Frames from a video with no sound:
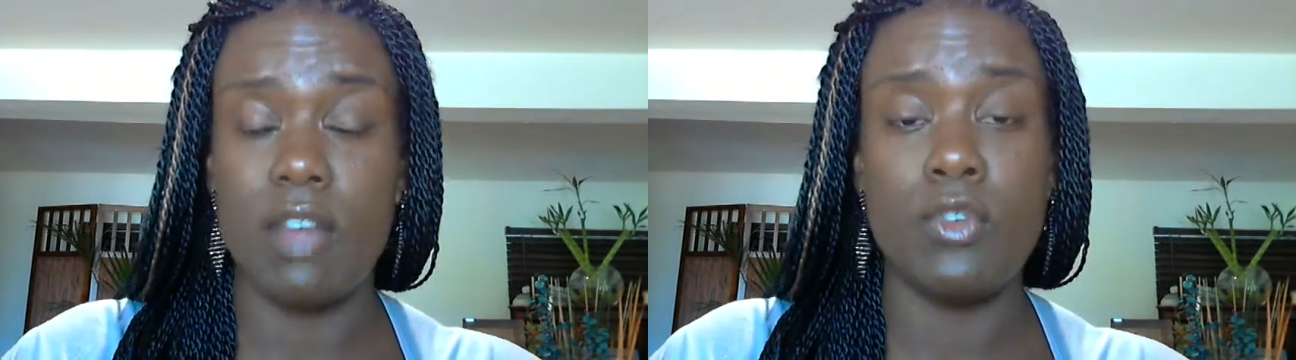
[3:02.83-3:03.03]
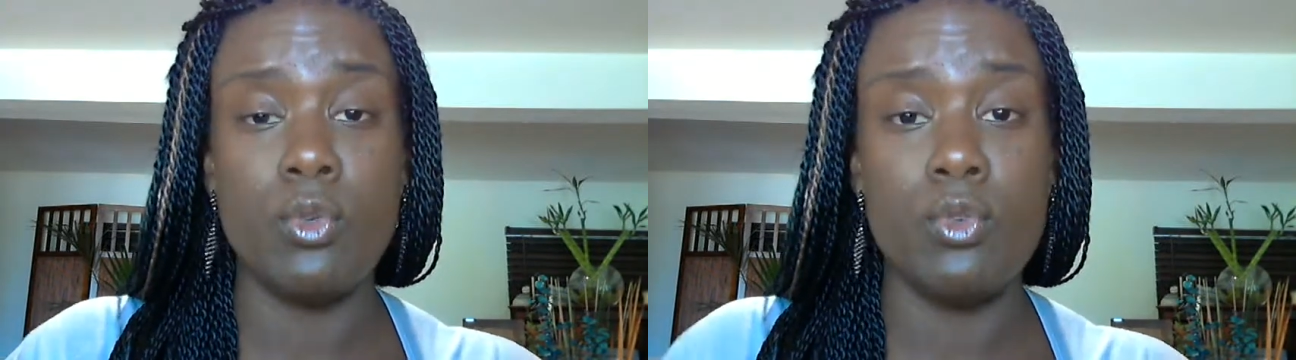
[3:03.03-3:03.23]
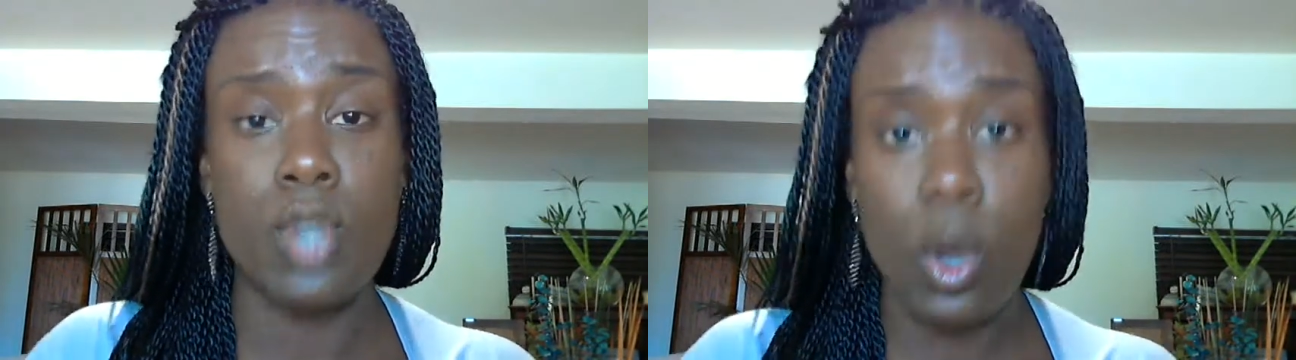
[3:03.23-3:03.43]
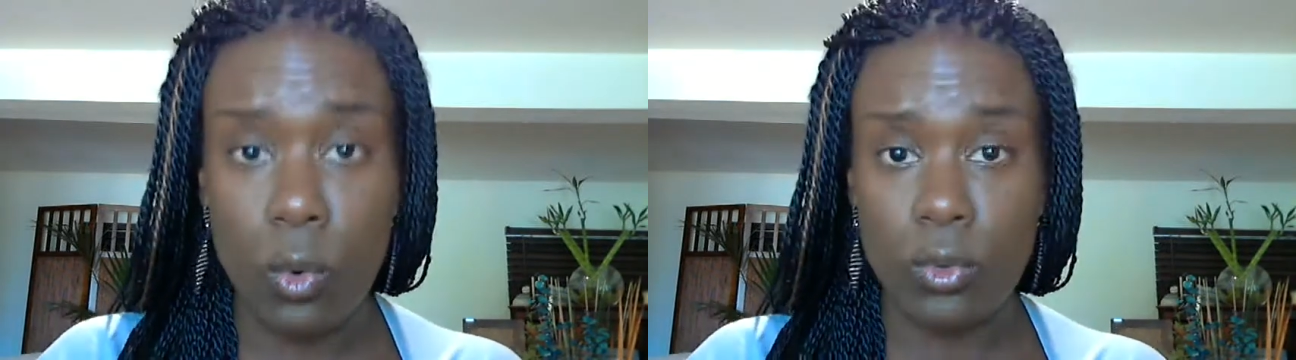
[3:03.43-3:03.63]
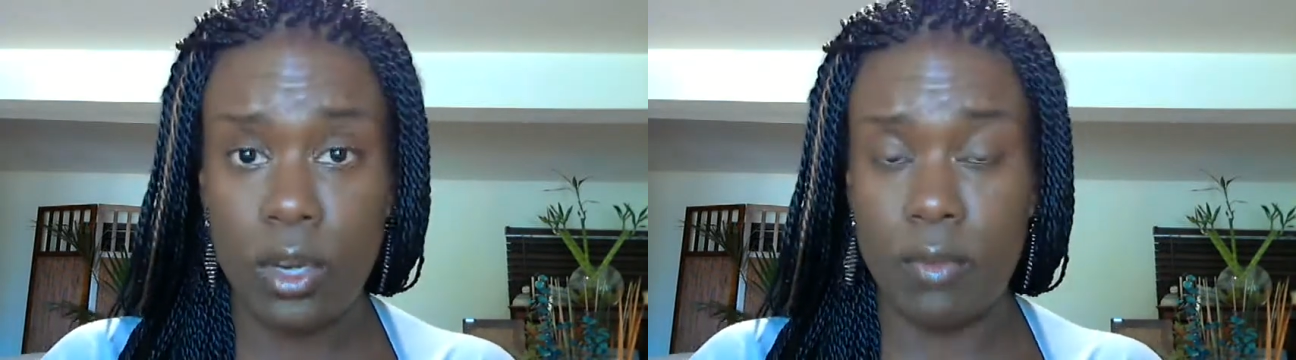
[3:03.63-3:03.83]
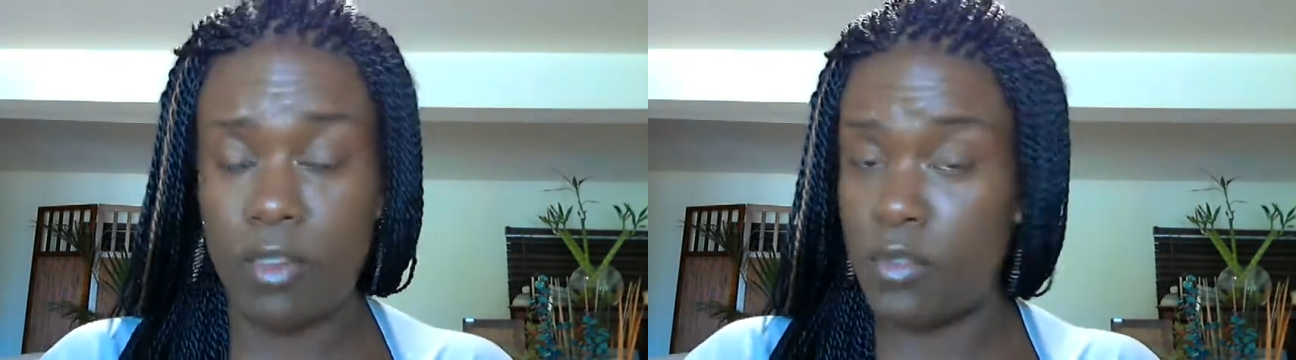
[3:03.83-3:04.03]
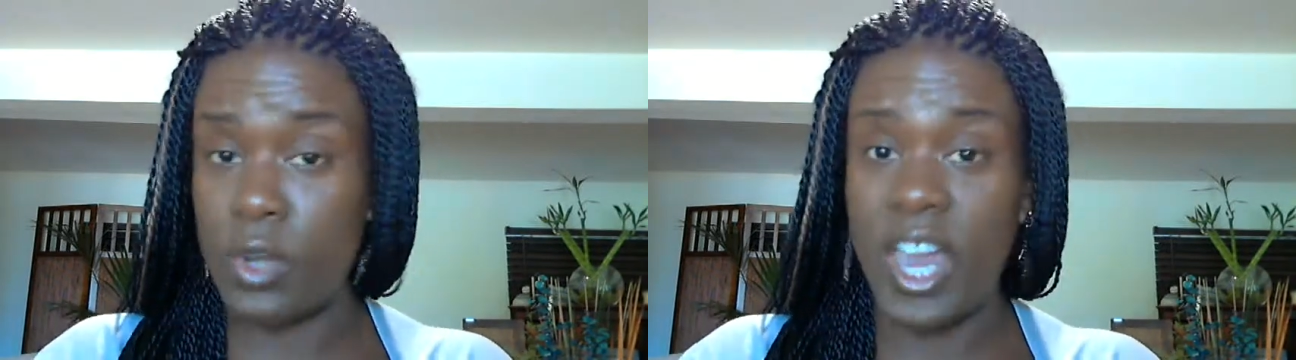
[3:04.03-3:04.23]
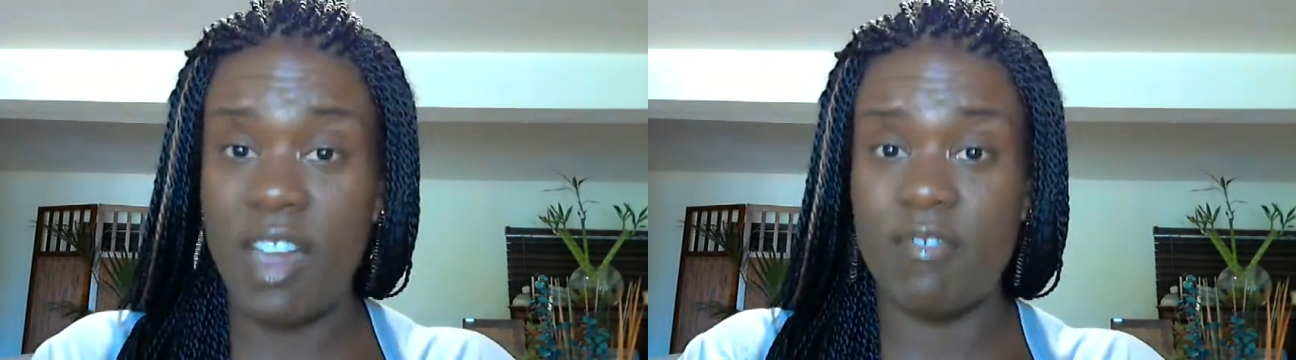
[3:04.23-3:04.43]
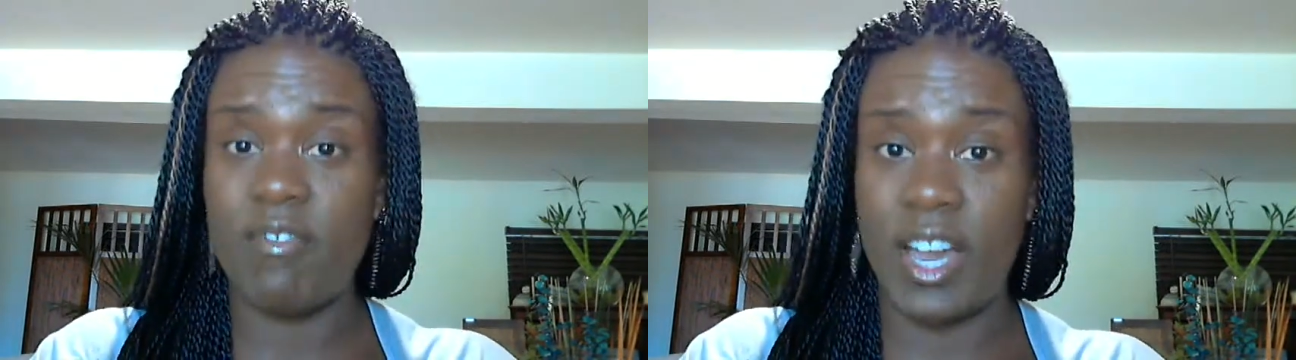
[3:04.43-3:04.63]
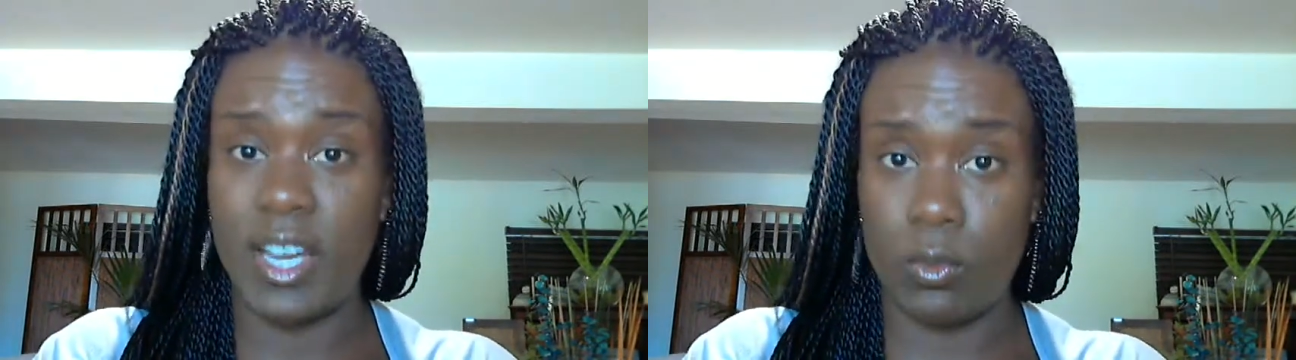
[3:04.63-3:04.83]
If you can't
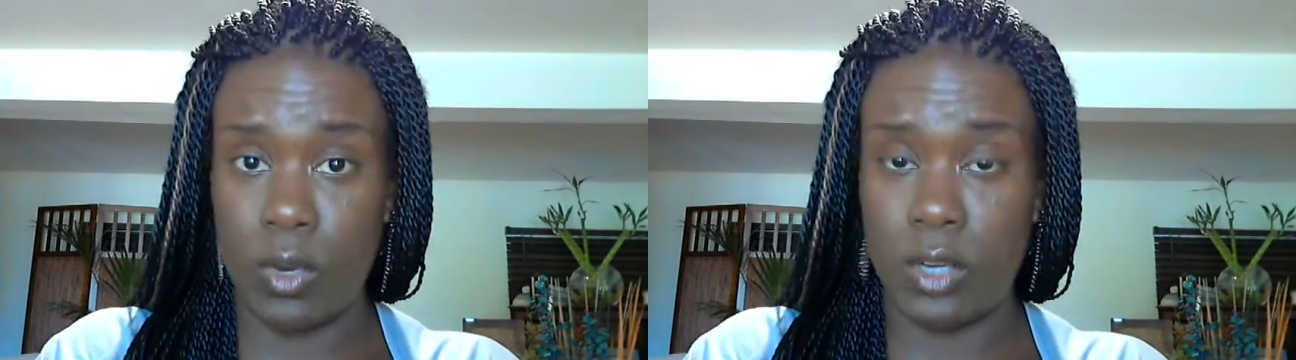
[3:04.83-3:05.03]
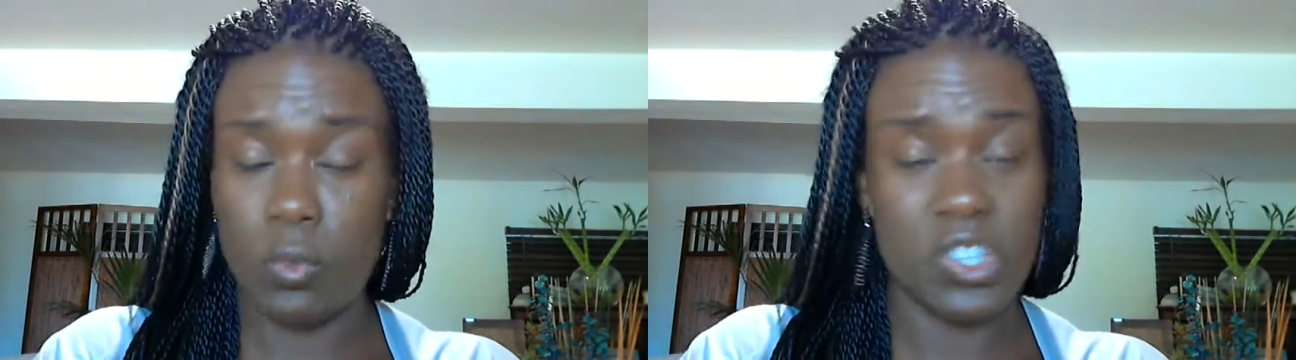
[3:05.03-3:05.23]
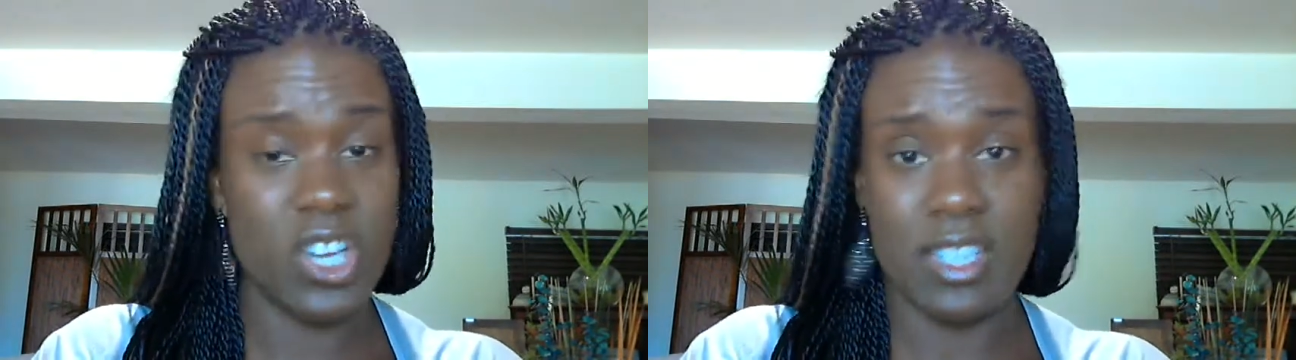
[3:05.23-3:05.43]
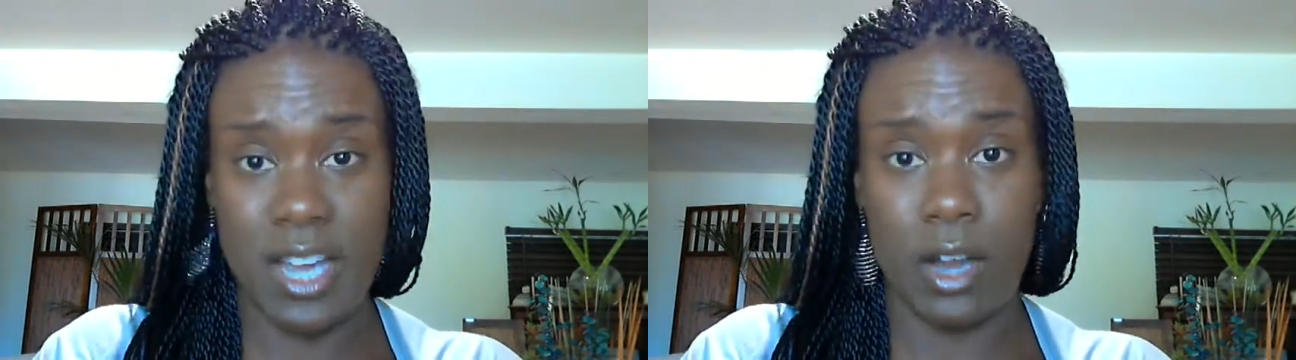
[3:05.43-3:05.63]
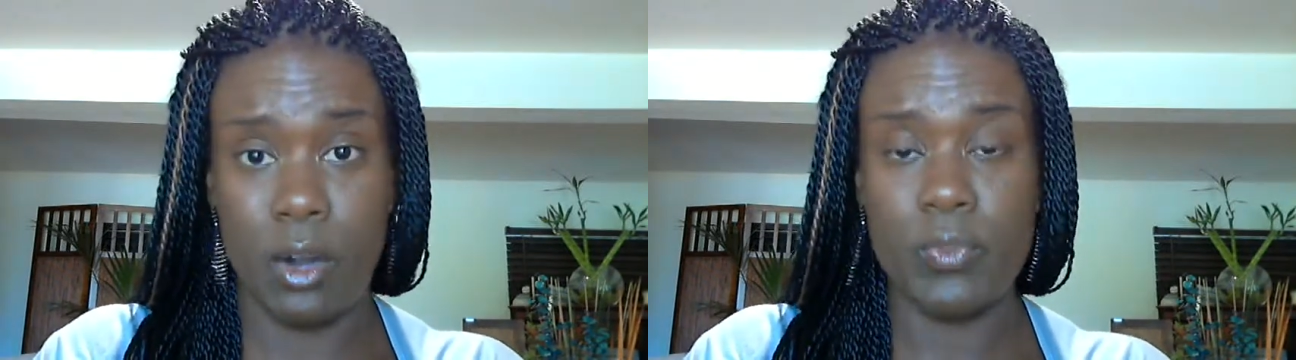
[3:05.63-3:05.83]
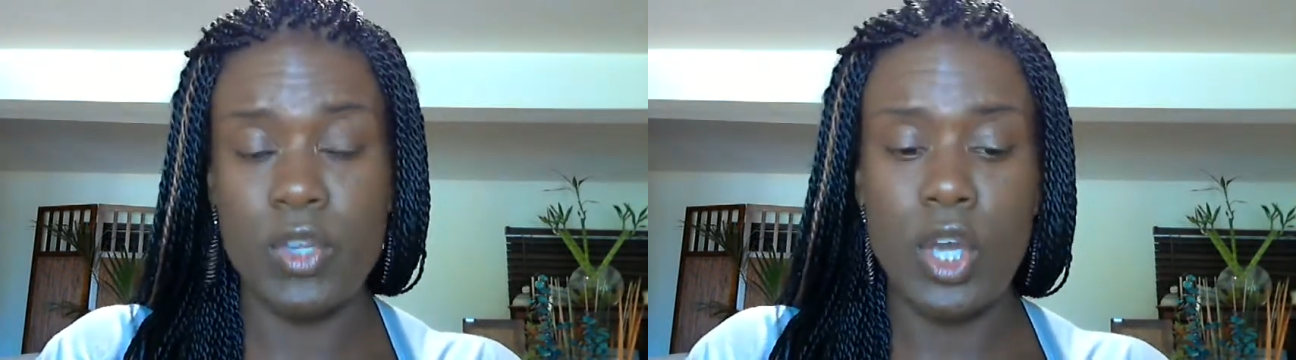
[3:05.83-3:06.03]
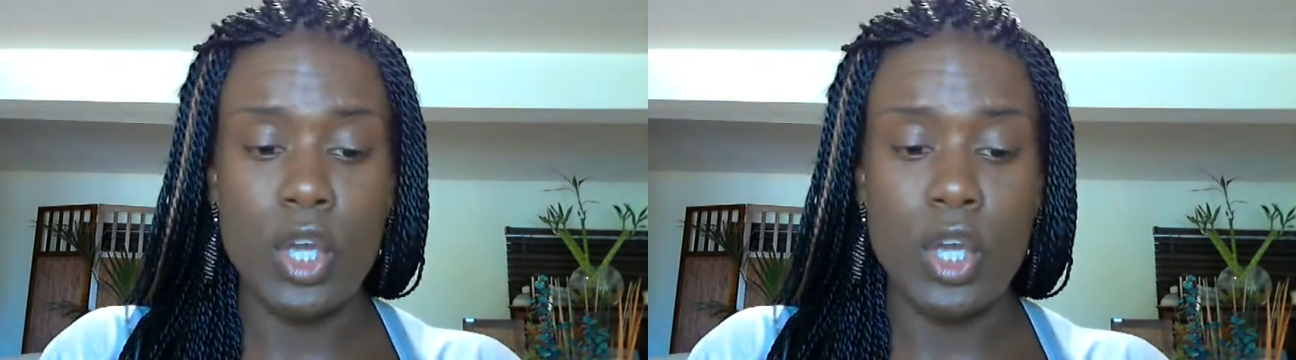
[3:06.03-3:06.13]
find one, which I doubt,